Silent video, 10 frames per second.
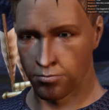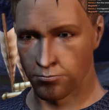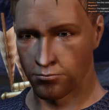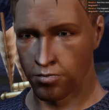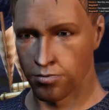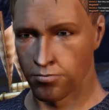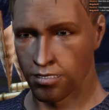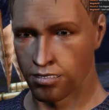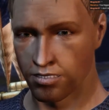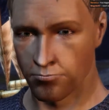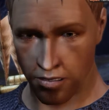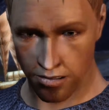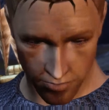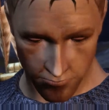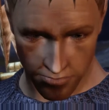And before you make any
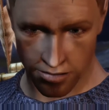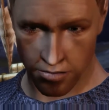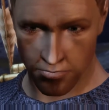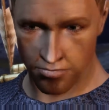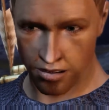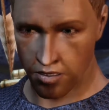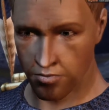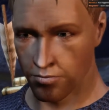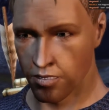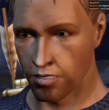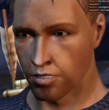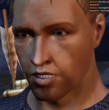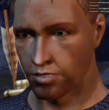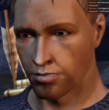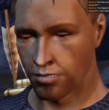smart comments, I mean the father.